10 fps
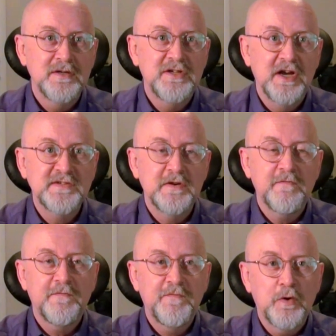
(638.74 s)
does
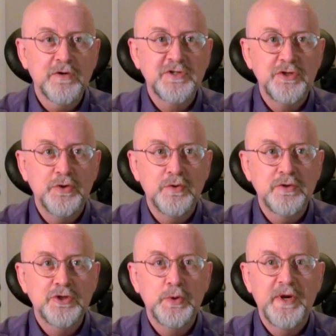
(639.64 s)
it force you
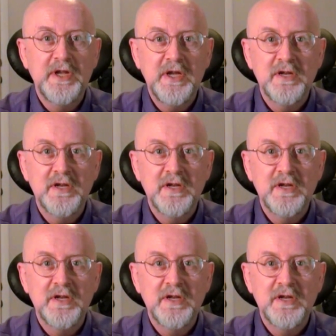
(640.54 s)
to an